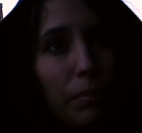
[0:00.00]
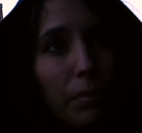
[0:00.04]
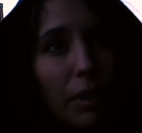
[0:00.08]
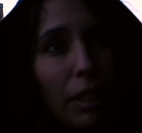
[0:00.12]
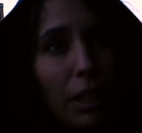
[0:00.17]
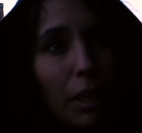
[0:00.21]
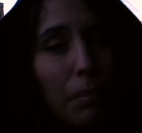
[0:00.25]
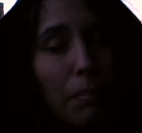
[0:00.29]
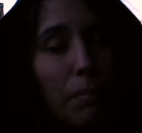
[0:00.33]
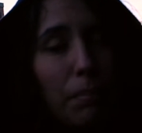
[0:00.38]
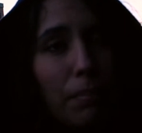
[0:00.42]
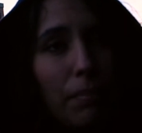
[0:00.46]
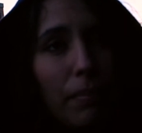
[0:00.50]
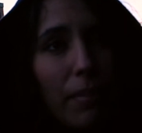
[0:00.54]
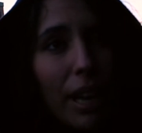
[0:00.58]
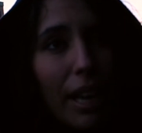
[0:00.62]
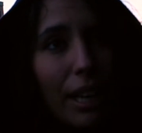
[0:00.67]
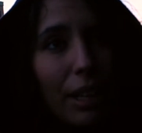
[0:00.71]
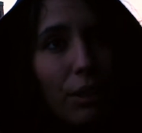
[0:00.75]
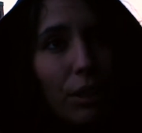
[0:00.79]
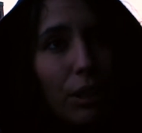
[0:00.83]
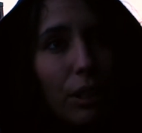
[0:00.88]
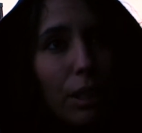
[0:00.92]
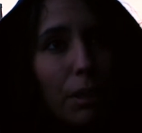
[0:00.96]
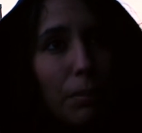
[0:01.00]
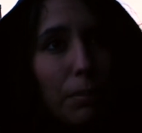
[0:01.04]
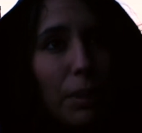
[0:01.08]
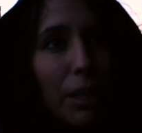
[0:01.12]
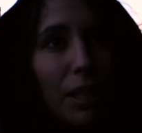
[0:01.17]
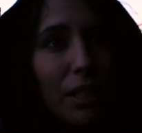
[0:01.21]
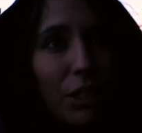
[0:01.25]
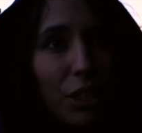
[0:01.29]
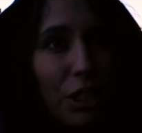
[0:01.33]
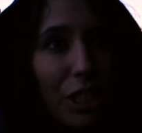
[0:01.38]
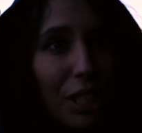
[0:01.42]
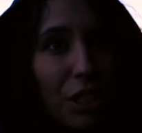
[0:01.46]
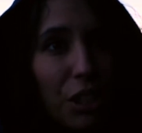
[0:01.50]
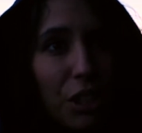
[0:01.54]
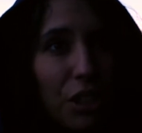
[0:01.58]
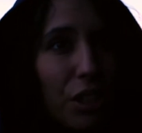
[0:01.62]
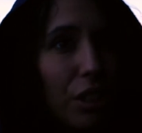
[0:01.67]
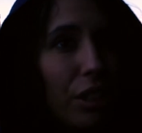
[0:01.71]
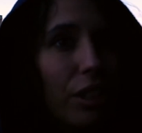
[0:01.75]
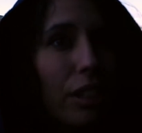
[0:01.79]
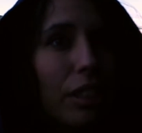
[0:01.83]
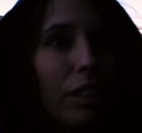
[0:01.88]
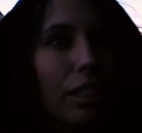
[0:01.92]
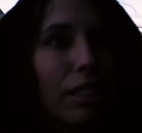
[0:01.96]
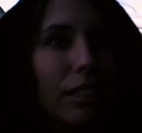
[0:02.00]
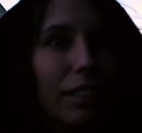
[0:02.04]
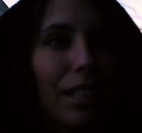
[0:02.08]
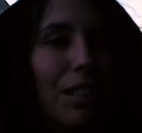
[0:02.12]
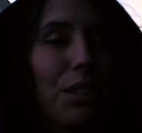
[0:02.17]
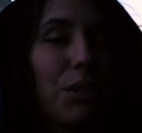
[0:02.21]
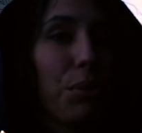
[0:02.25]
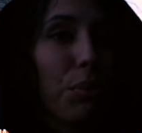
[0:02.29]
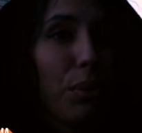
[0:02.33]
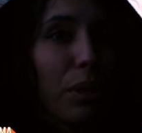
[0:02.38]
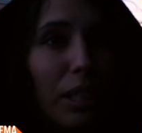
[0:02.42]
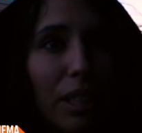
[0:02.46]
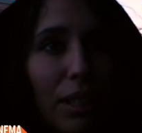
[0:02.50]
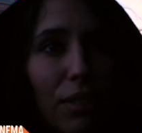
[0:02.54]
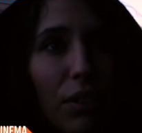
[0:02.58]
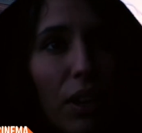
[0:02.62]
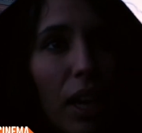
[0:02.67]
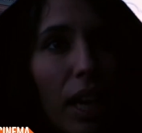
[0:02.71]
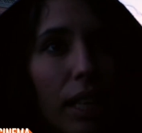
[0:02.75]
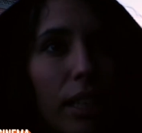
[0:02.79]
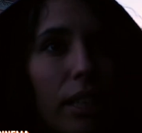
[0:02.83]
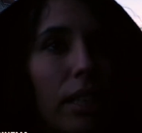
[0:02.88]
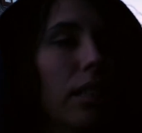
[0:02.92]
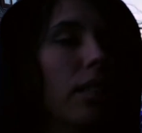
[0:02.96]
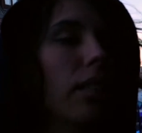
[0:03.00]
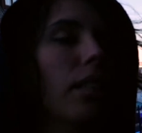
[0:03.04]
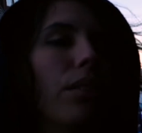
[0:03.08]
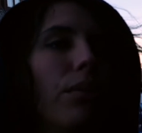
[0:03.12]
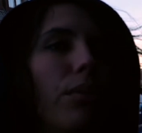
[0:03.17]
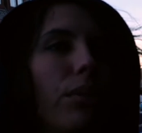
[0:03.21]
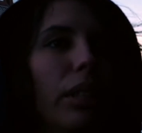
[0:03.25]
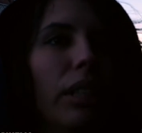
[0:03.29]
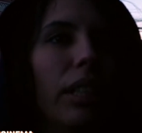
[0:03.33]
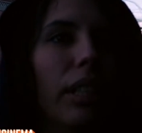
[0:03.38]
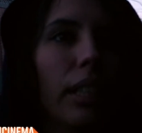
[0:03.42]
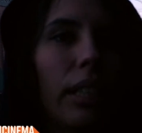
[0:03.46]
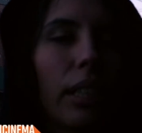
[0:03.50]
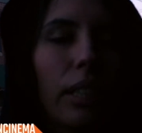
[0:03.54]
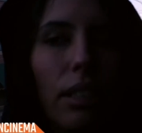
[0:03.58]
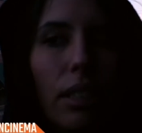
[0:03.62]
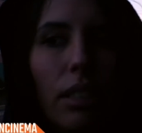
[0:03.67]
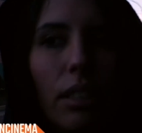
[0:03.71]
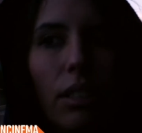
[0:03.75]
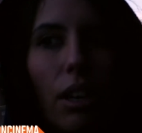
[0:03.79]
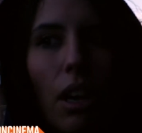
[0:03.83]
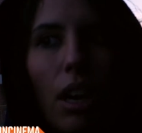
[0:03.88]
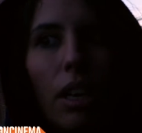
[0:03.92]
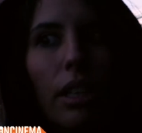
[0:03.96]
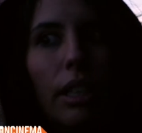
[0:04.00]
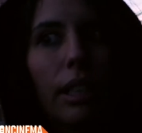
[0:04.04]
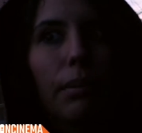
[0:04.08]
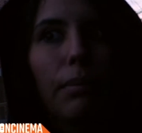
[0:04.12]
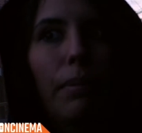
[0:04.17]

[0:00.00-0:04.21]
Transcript: little angry little punk gesture that's really violent and really dark,